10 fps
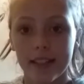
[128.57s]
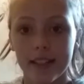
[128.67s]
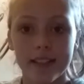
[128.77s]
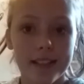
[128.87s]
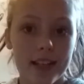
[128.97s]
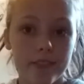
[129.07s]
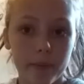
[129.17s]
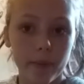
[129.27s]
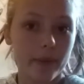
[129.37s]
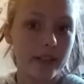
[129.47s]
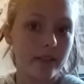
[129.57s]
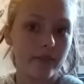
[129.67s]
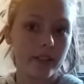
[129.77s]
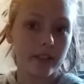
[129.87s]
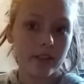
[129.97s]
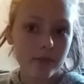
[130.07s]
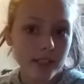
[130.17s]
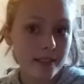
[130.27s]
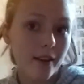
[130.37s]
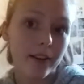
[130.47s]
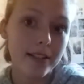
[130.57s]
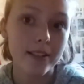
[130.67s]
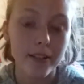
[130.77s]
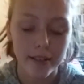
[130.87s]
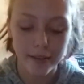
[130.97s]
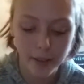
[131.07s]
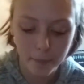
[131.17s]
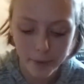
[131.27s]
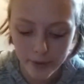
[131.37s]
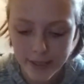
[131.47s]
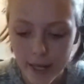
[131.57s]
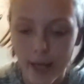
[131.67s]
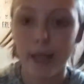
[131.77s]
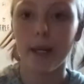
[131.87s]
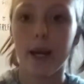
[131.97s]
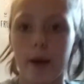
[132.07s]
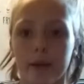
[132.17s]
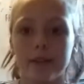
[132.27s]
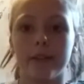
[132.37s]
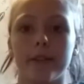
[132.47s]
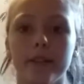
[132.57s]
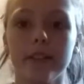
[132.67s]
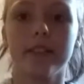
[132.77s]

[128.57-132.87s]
it doesn't have to be past your fingertips. As long as your booty's not hanging out and your